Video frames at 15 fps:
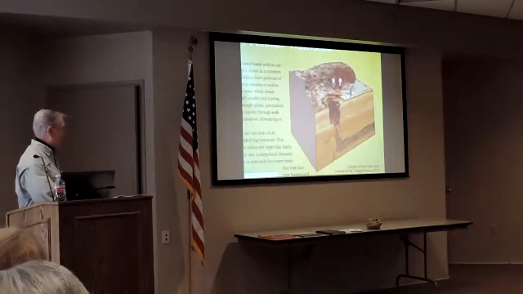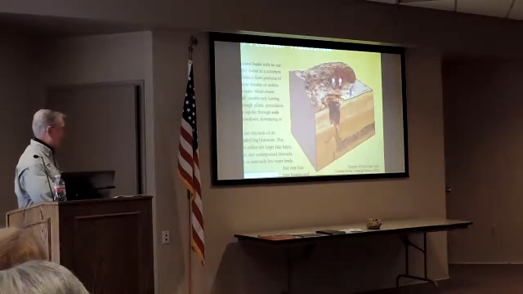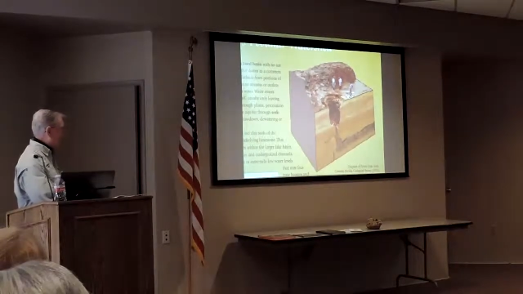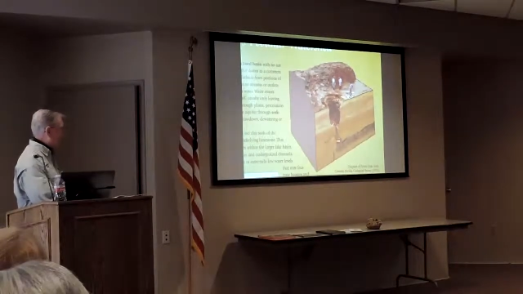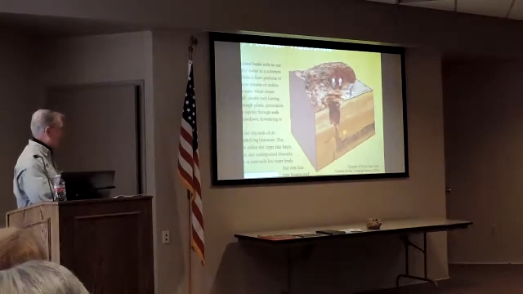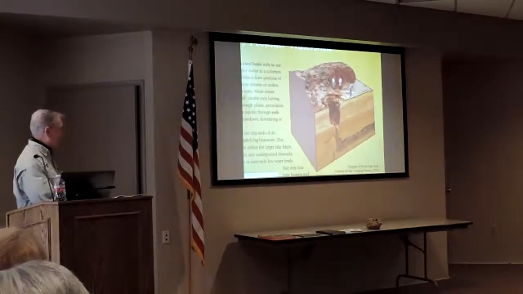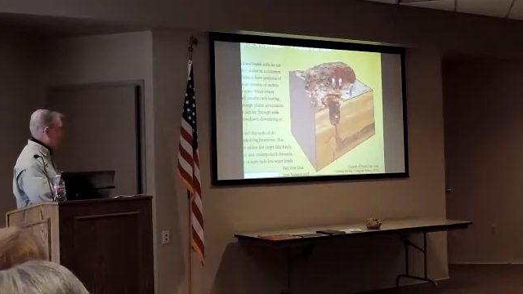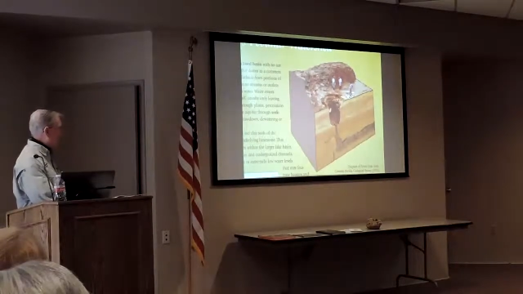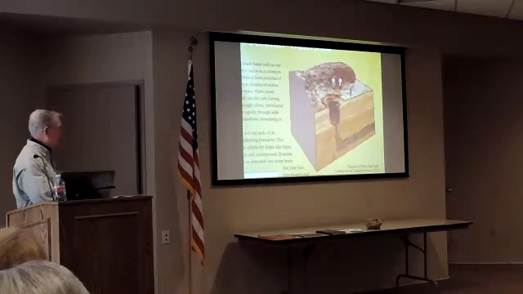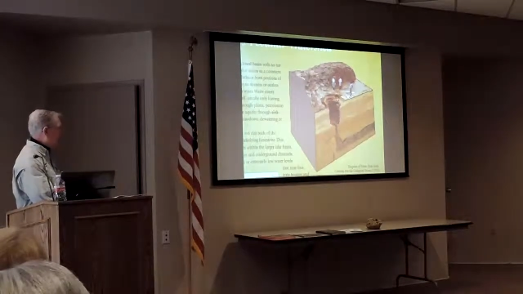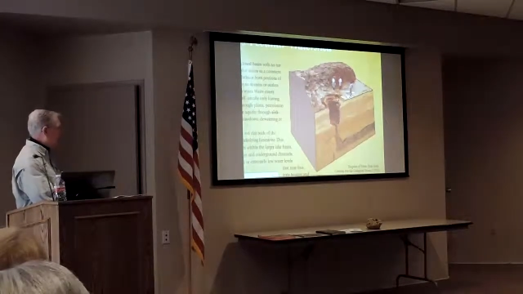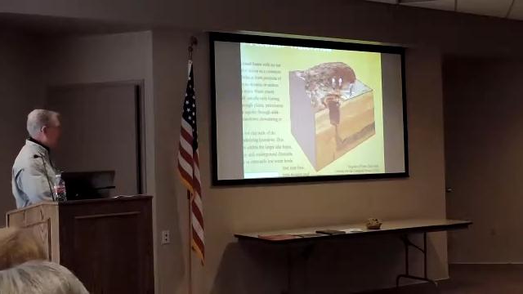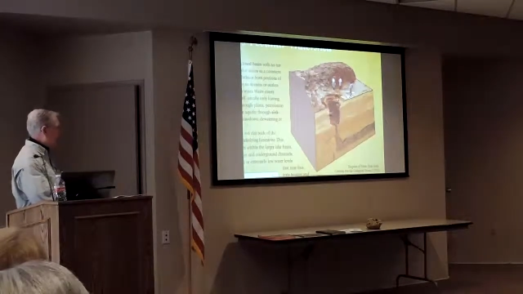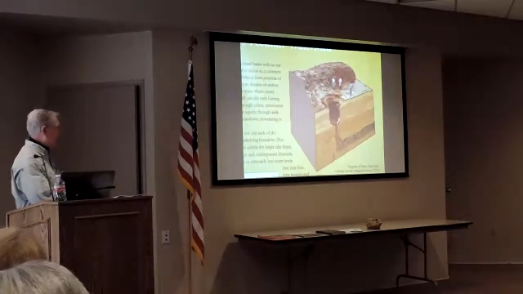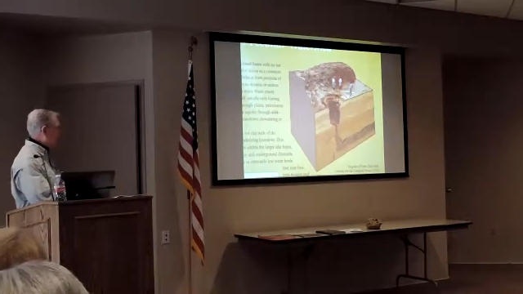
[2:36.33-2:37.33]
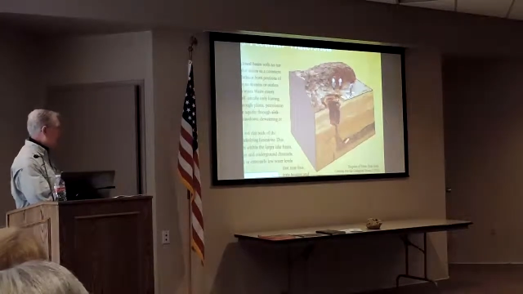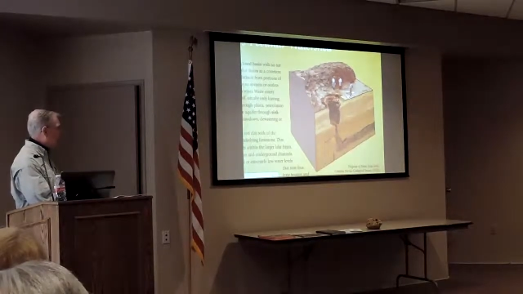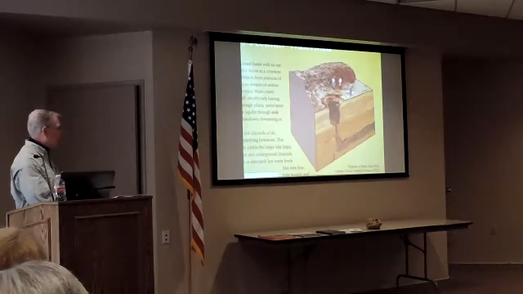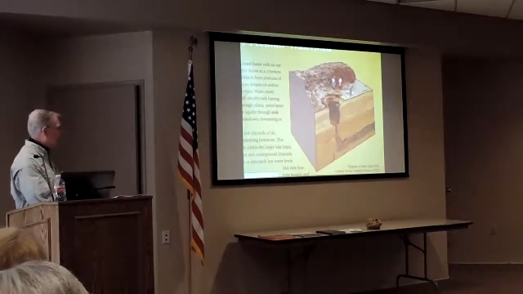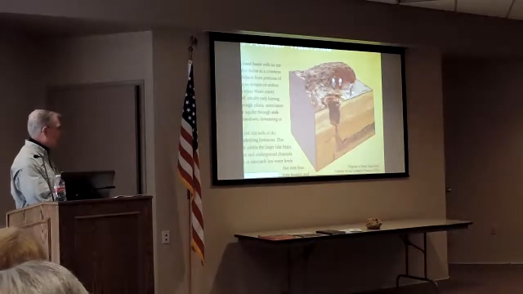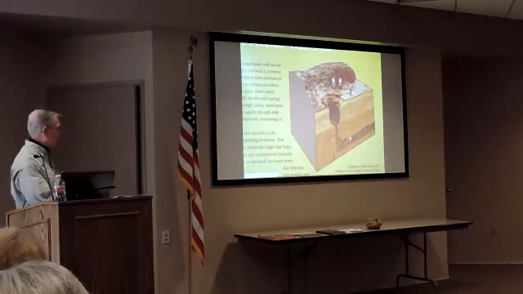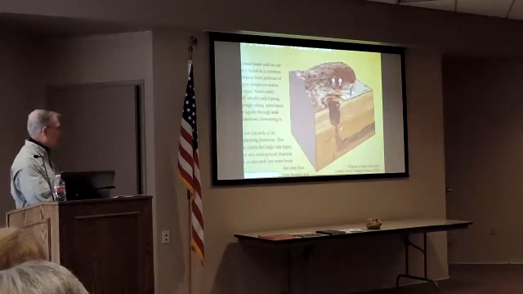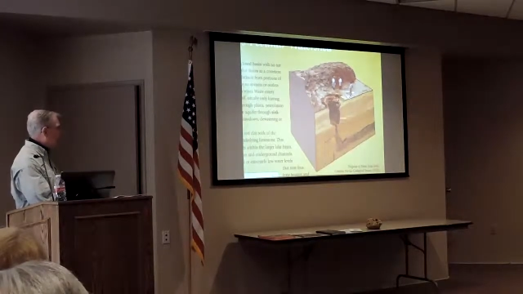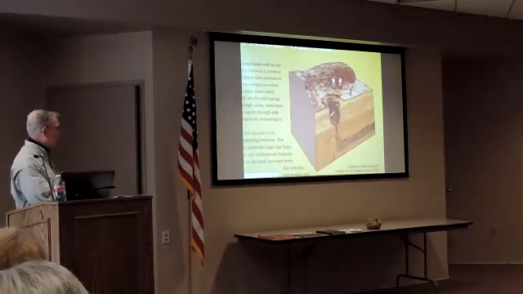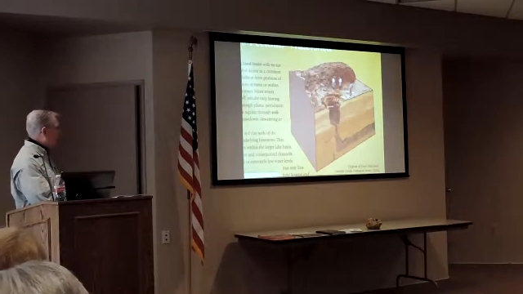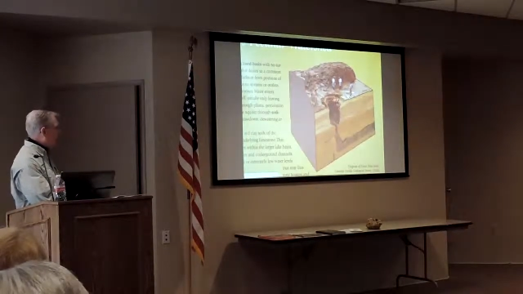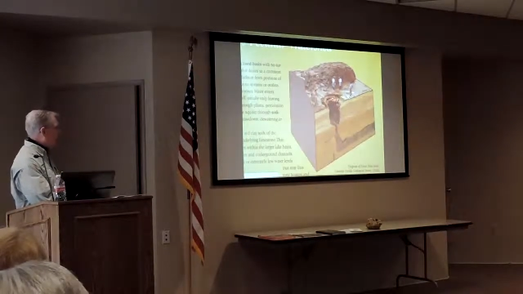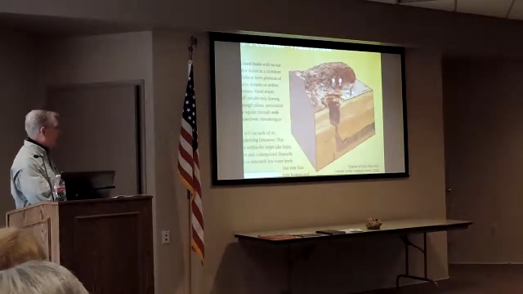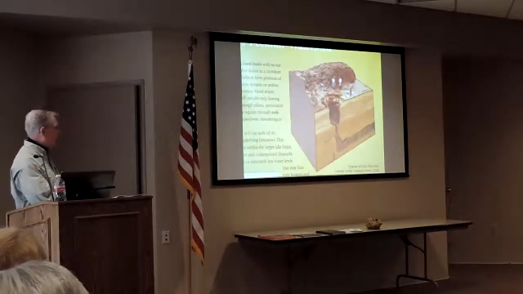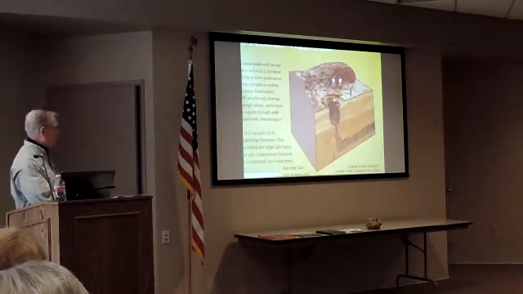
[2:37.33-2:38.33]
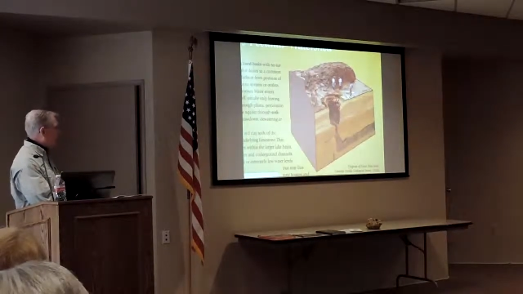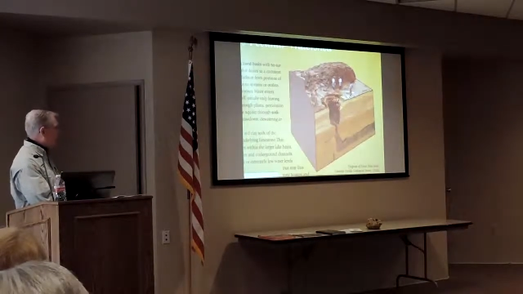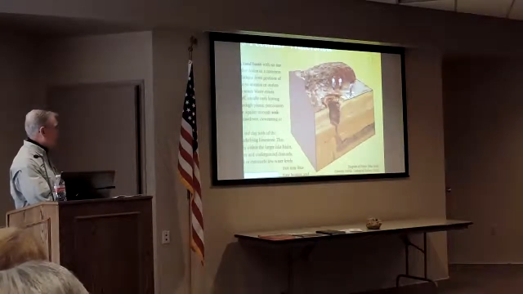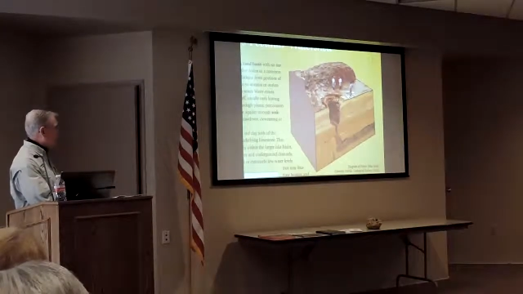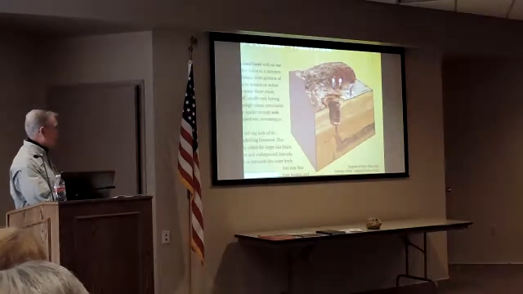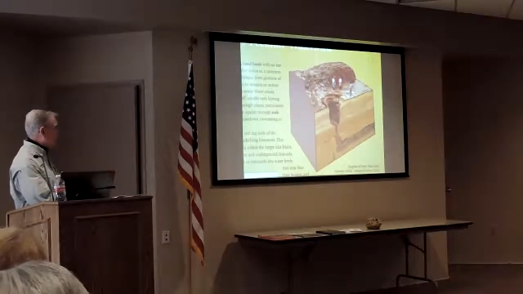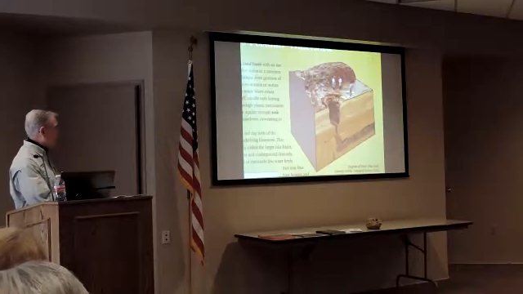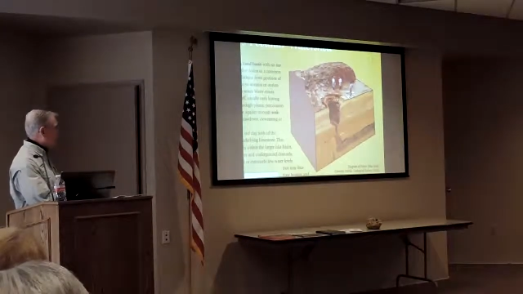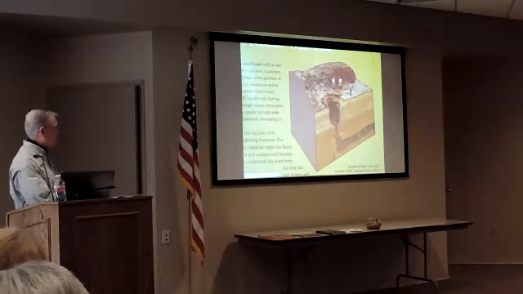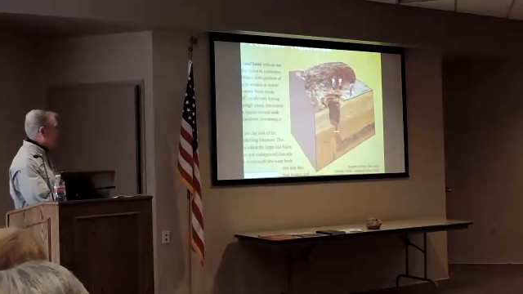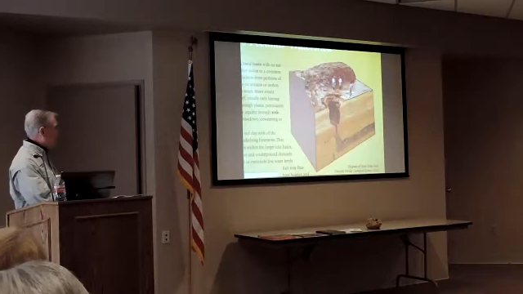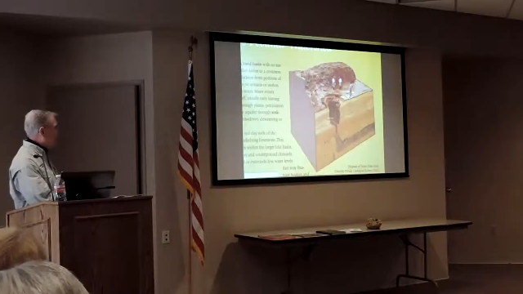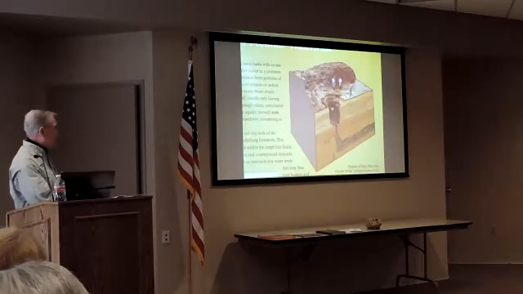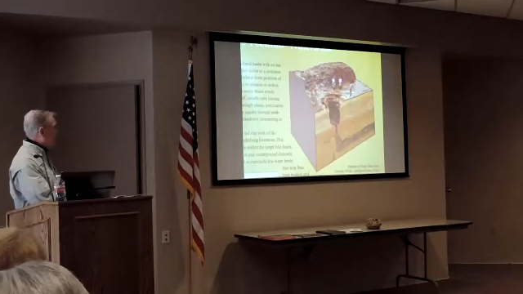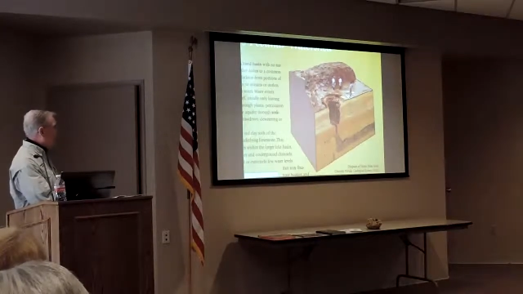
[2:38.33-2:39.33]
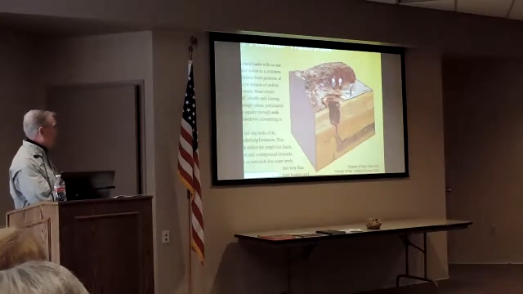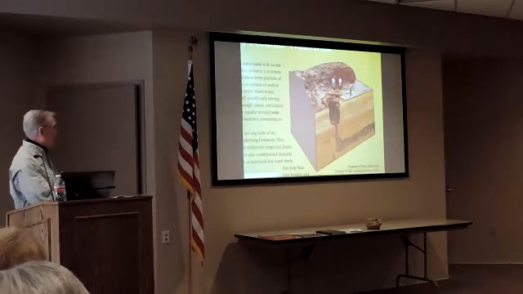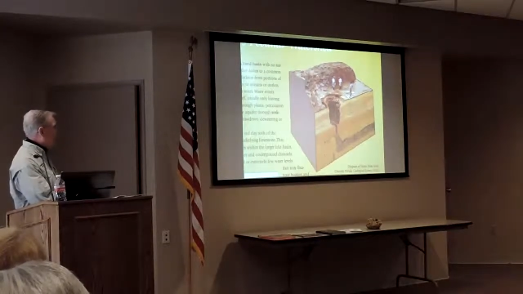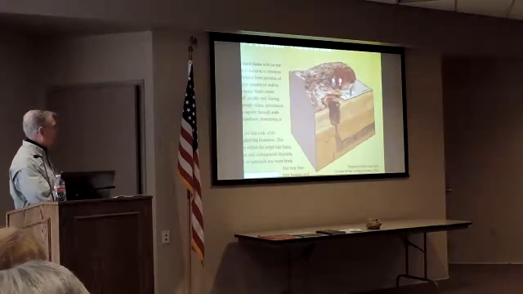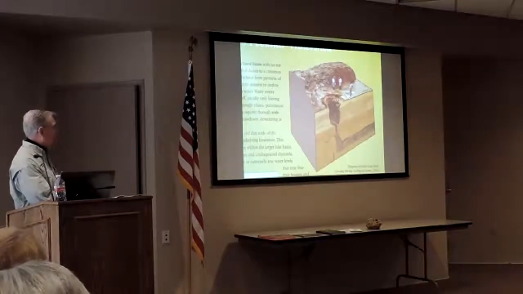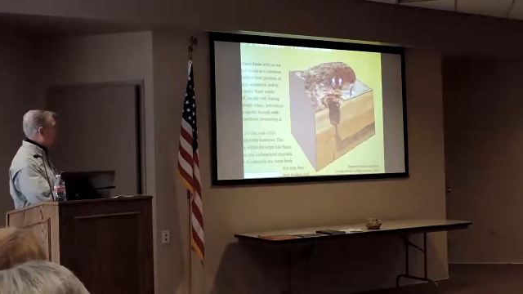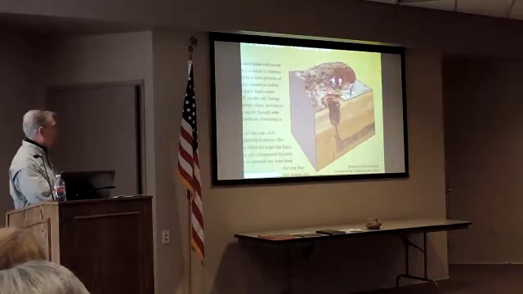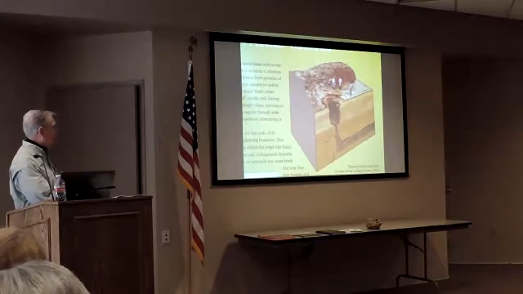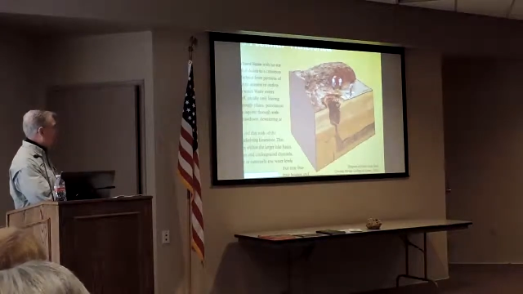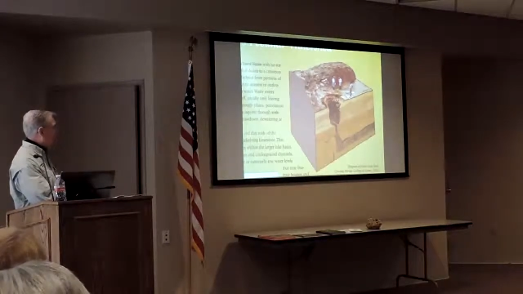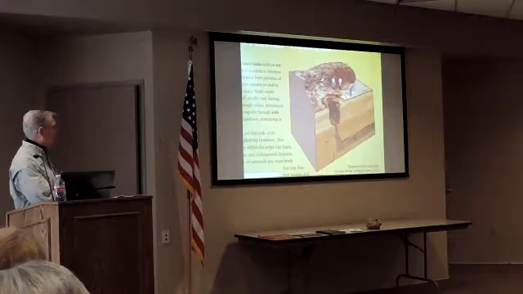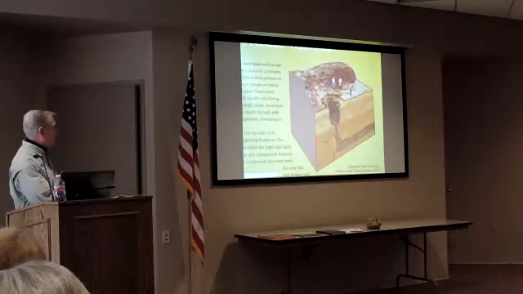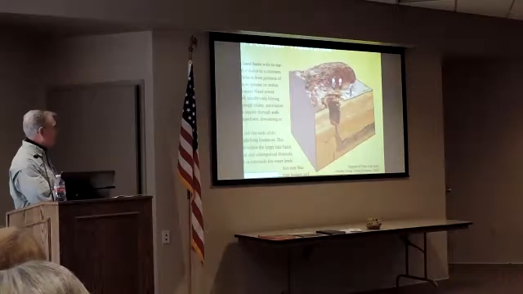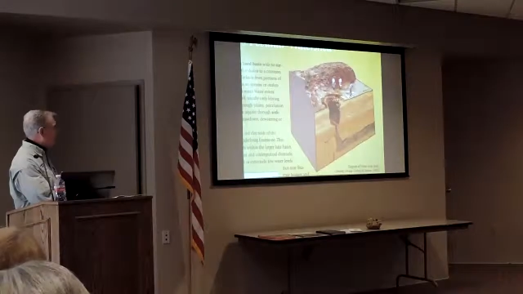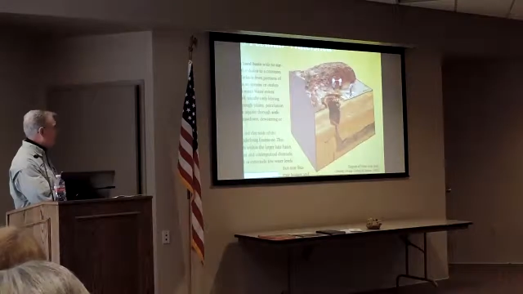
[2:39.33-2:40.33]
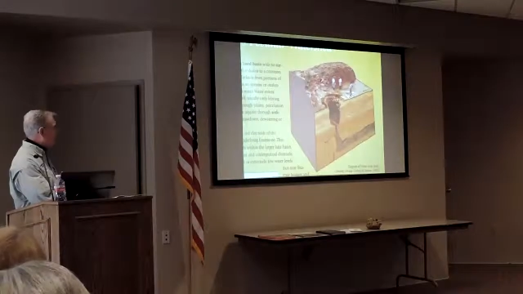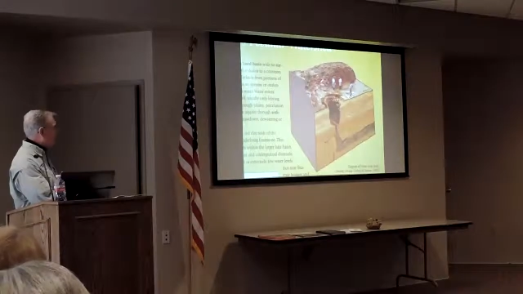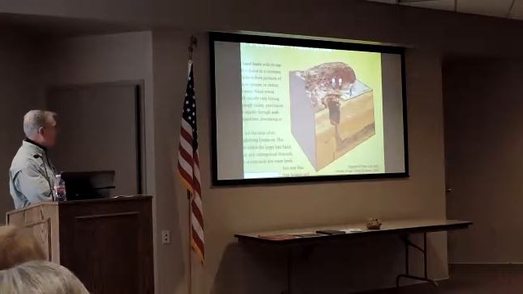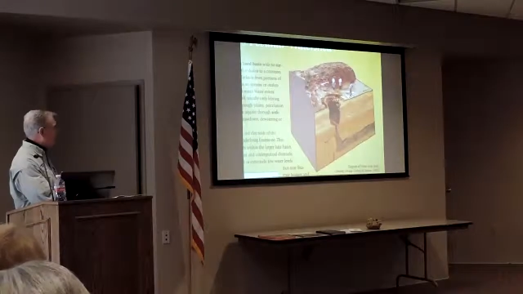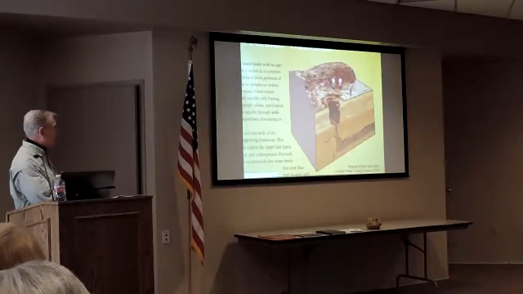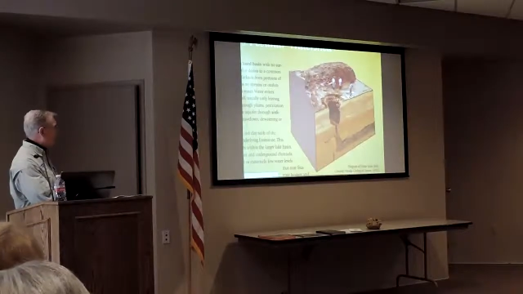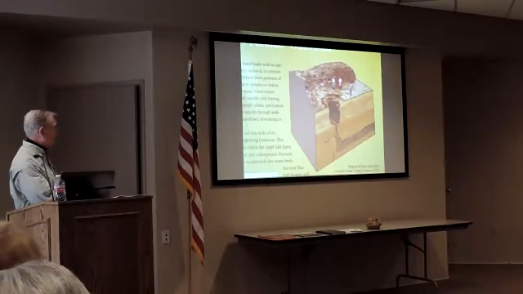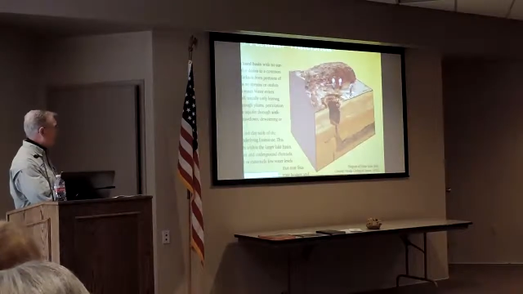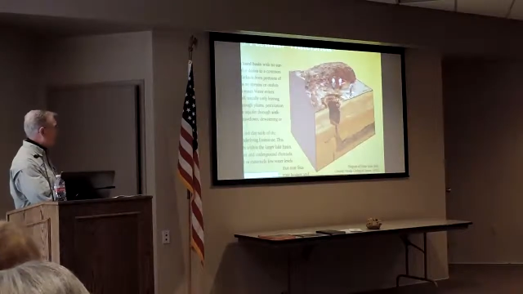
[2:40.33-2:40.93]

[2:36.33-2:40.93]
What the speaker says: No face is visible, so there are no lips to read.